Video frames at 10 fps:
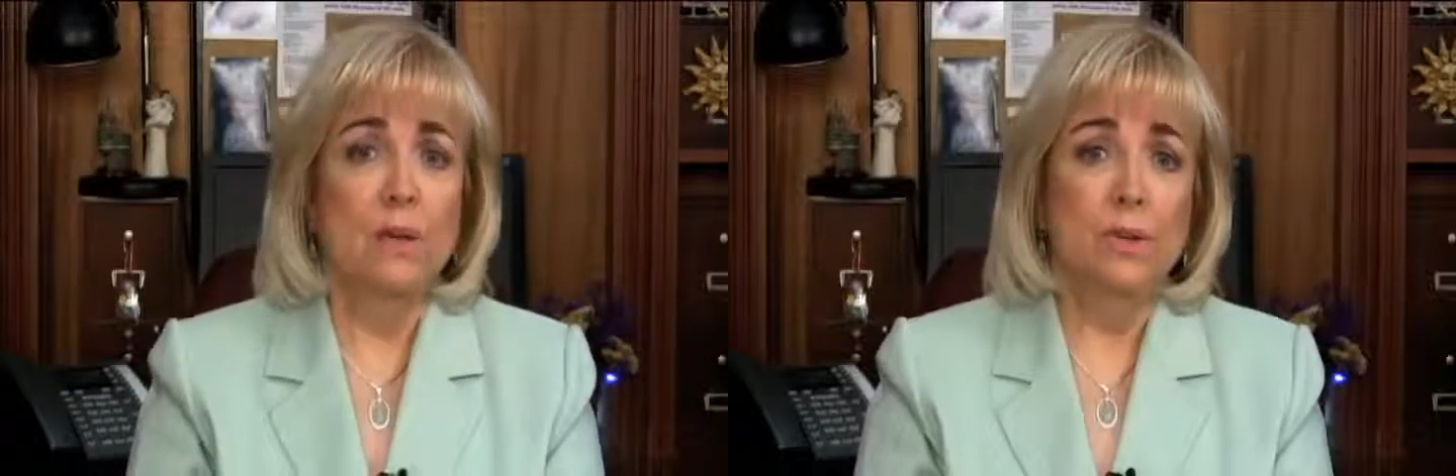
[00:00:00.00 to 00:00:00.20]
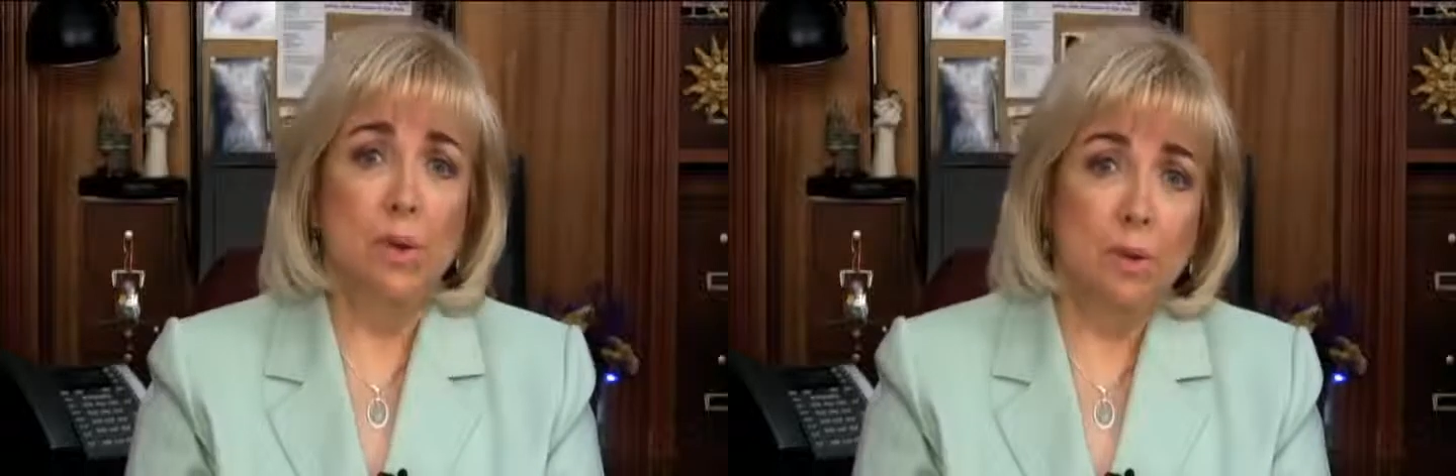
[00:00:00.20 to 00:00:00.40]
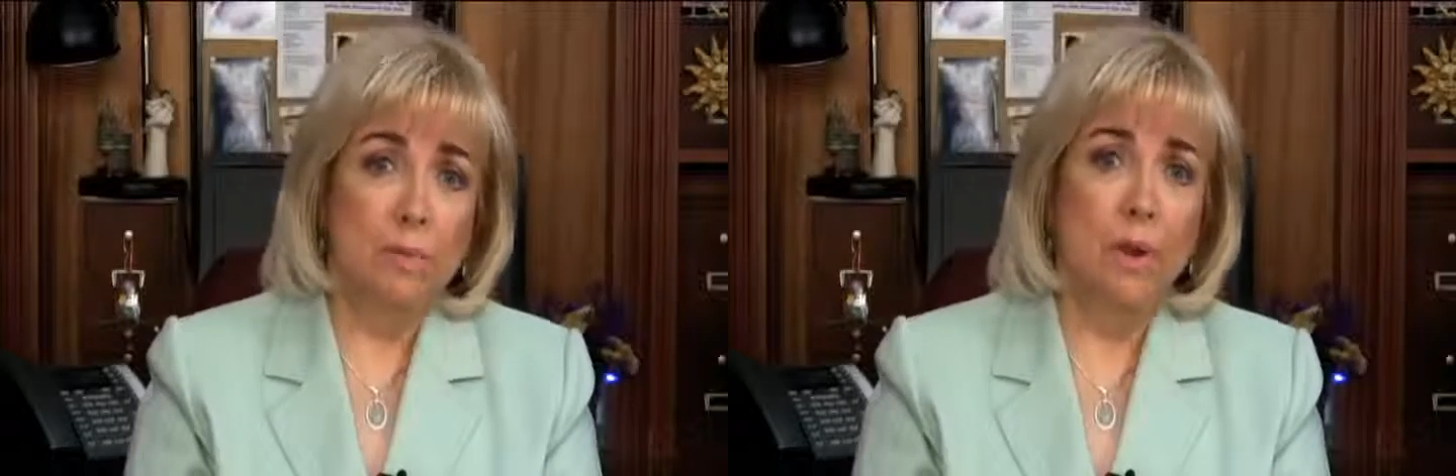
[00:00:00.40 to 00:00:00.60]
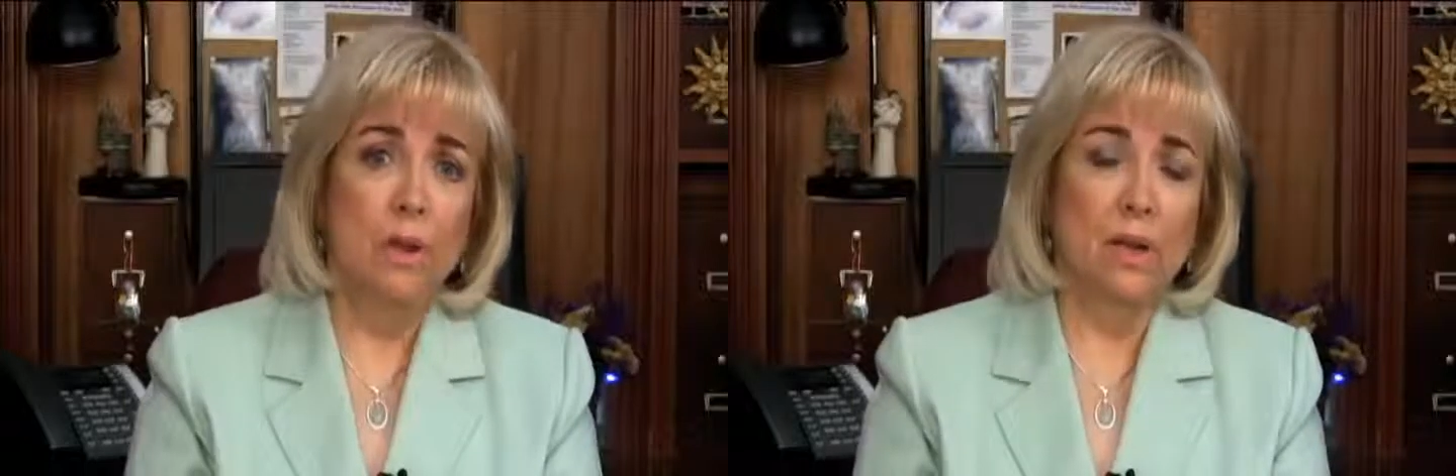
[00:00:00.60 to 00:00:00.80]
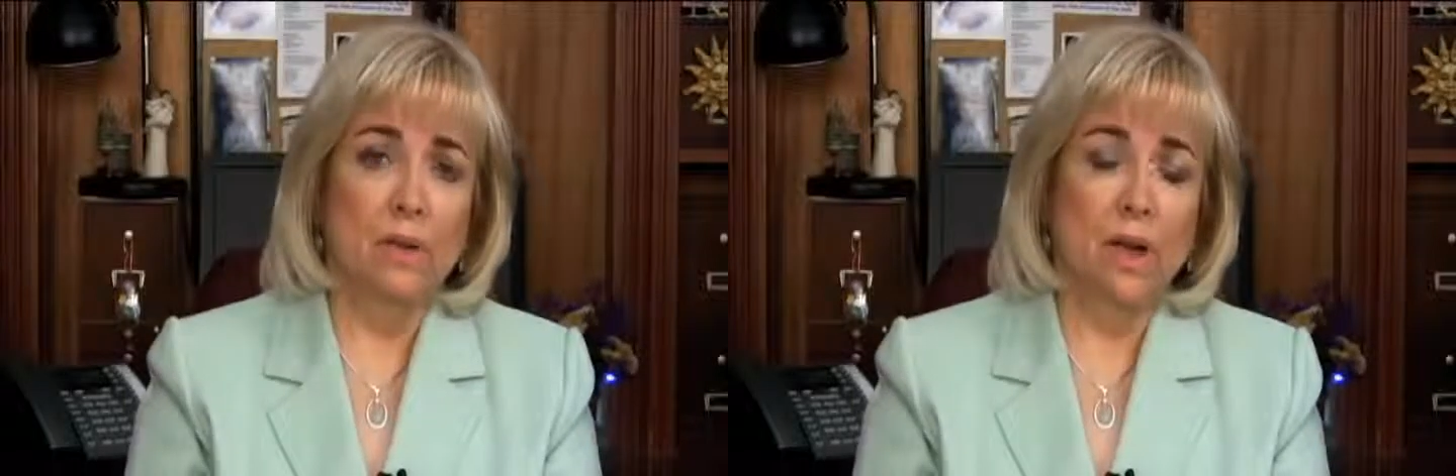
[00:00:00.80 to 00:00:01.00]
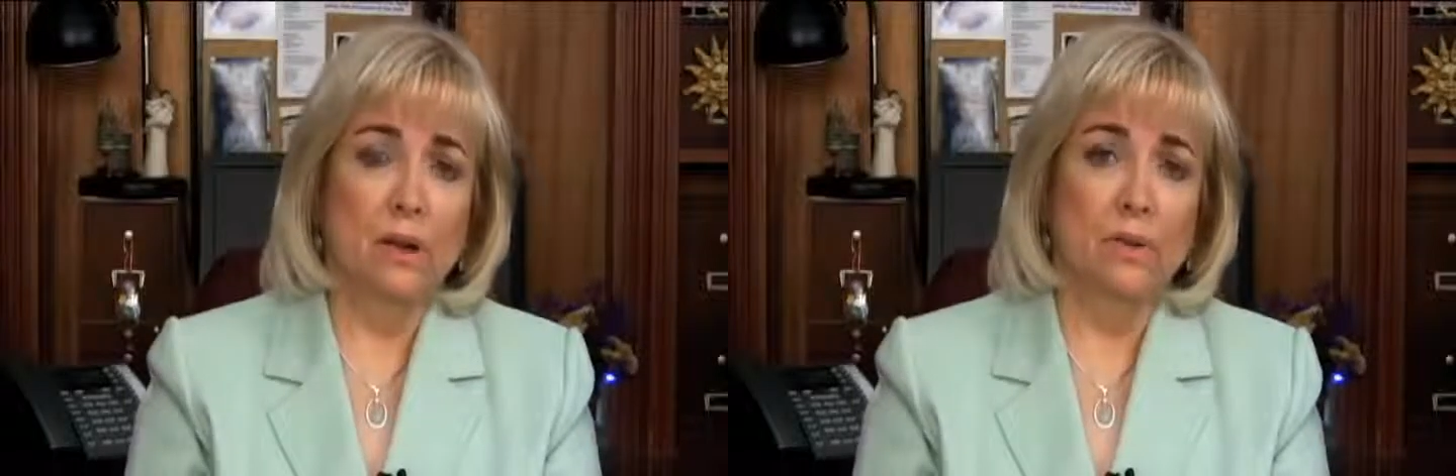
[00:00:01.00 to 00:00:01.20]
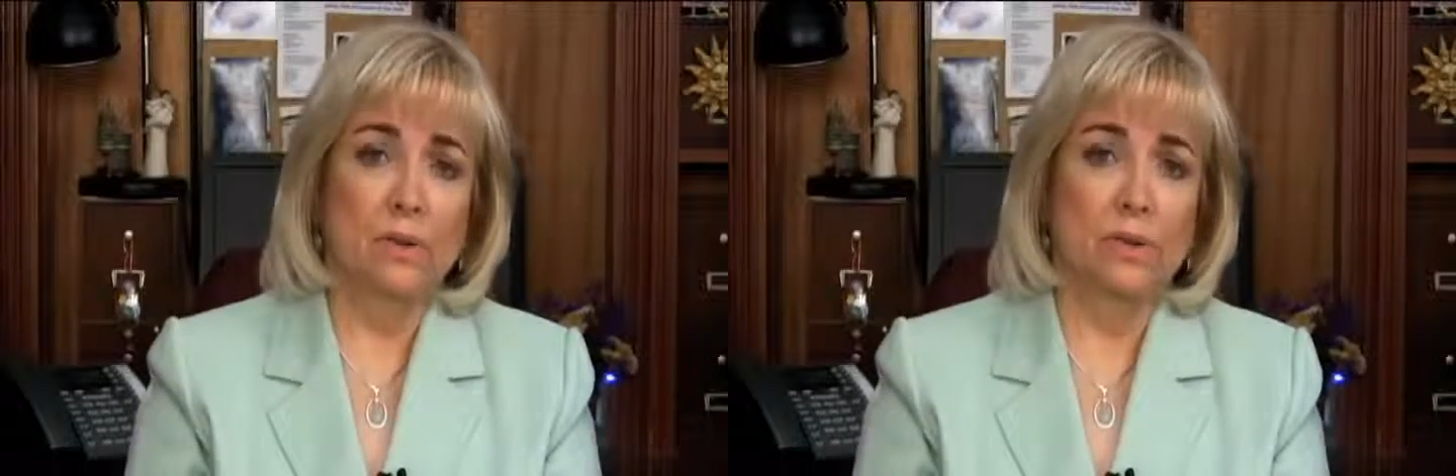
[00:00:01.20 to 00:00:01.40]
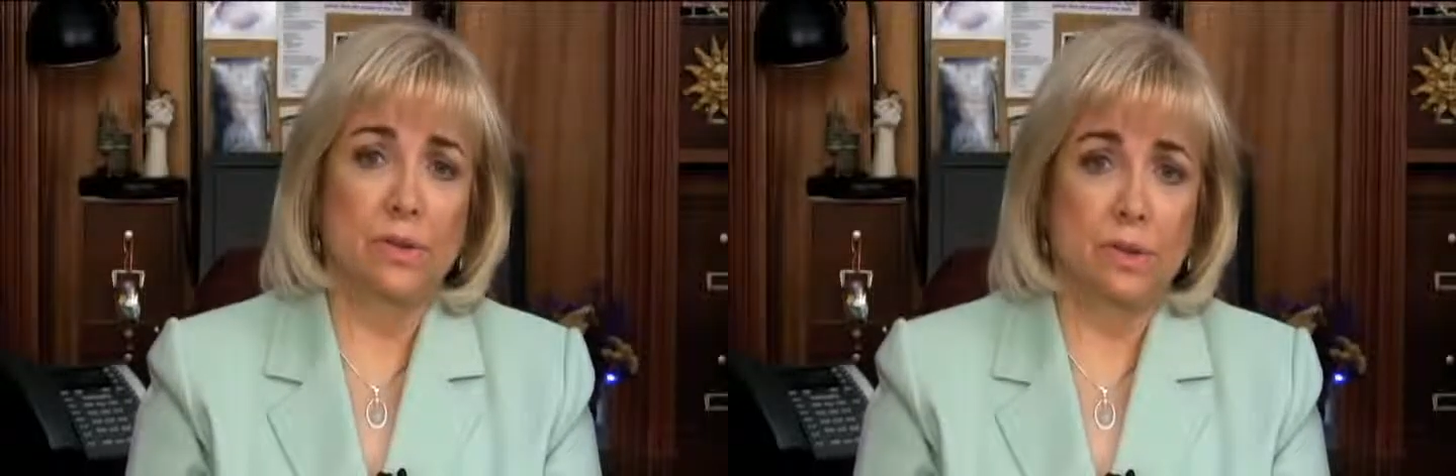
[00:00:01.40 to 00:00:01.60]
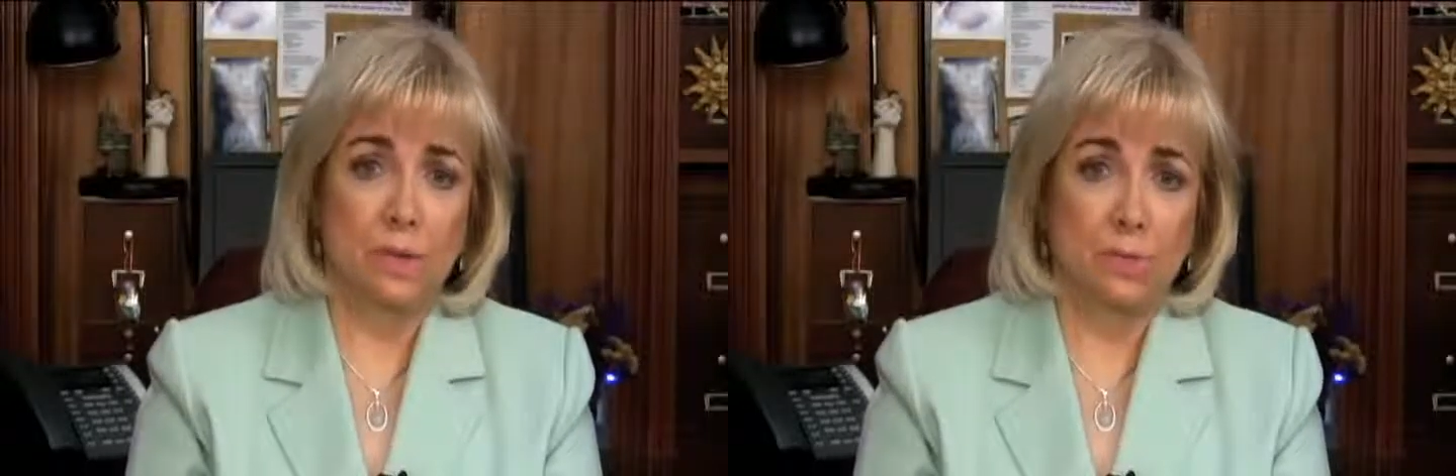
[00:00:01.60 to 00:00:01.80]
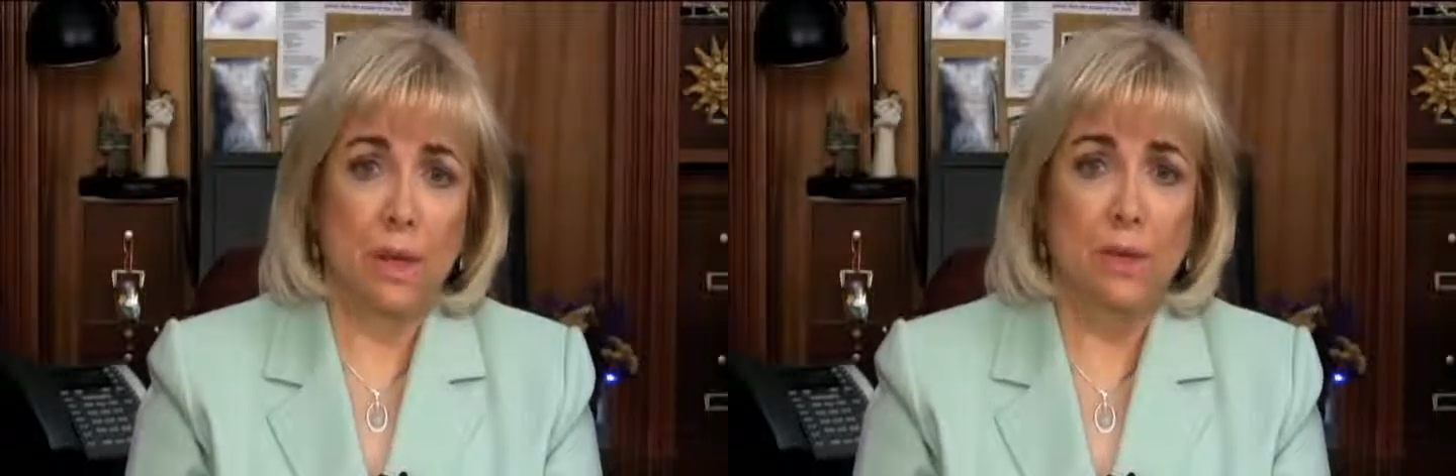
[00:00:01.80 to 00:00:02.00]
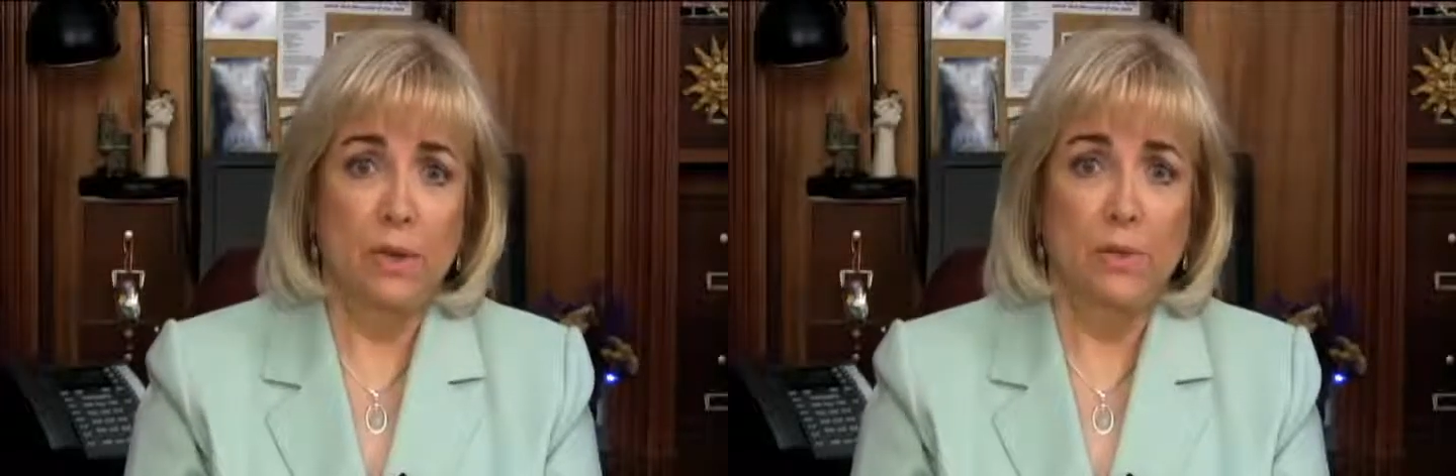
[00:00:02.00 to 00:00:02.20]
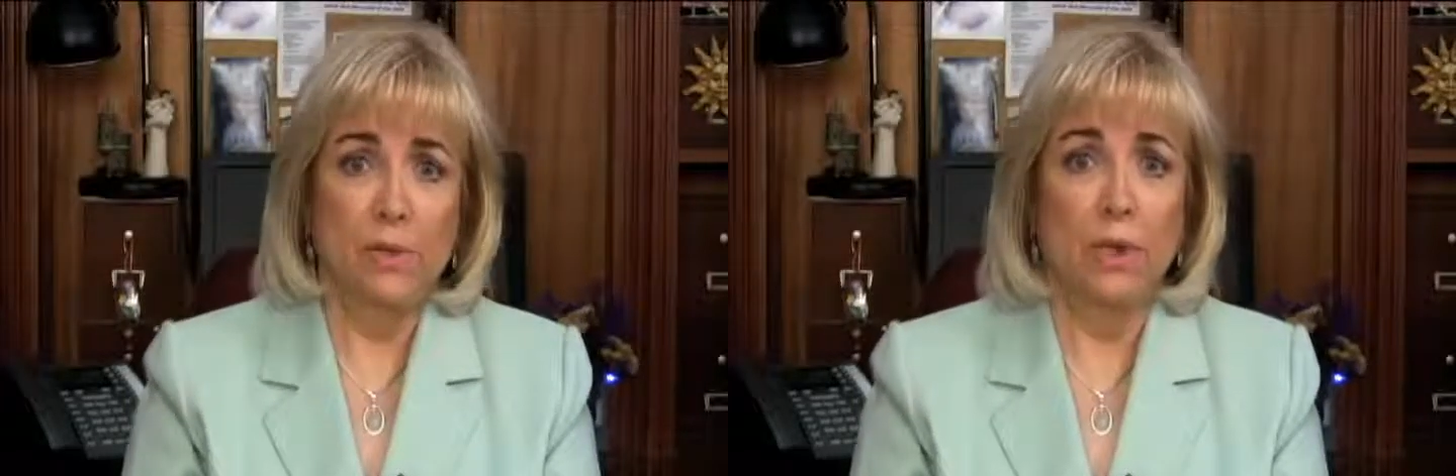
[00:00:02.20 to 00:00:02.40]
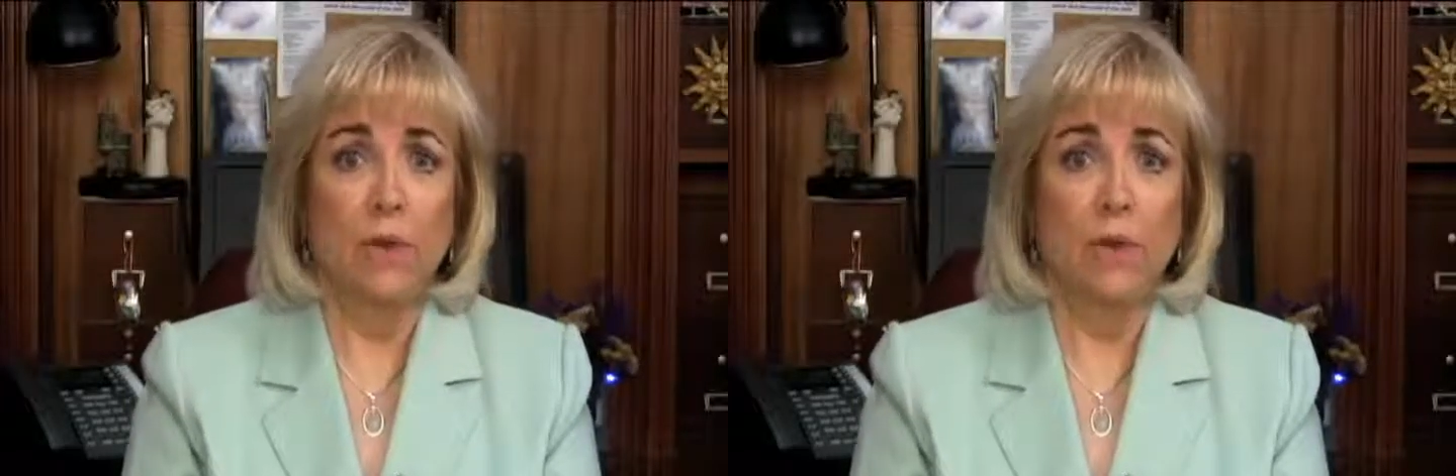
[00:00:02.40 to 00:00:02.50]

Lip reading: told American doctors to suspend use